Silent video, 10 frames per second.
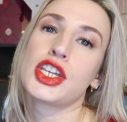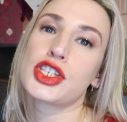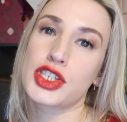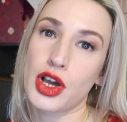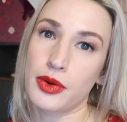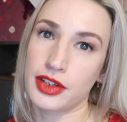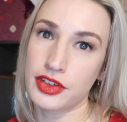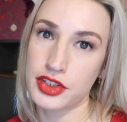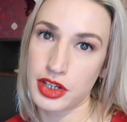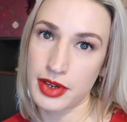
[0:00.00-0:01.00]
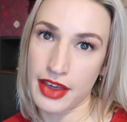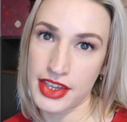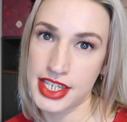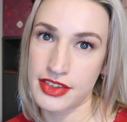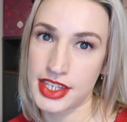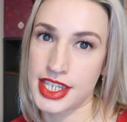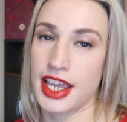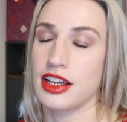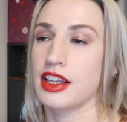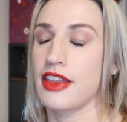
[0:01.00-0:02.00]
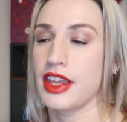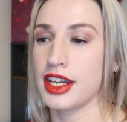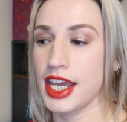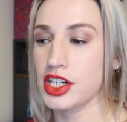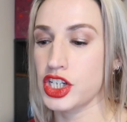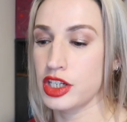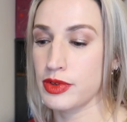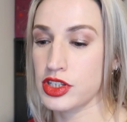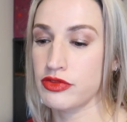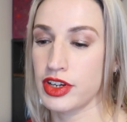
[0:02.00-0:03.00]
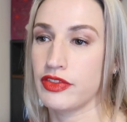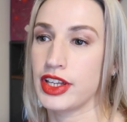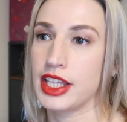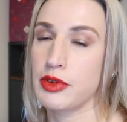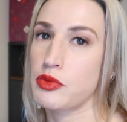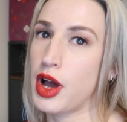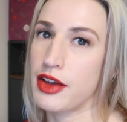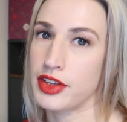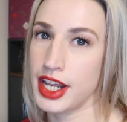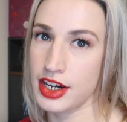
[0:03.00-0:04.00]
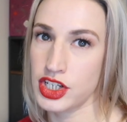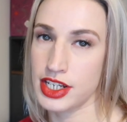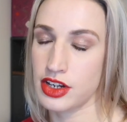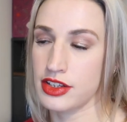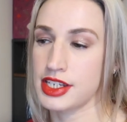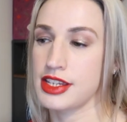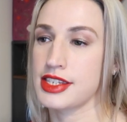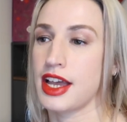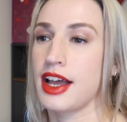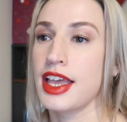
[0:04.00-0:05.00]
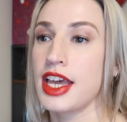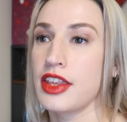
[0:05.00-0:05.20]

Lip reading: So if you do get this in the sale and then next year you want to refill it with whatever next year's contents are,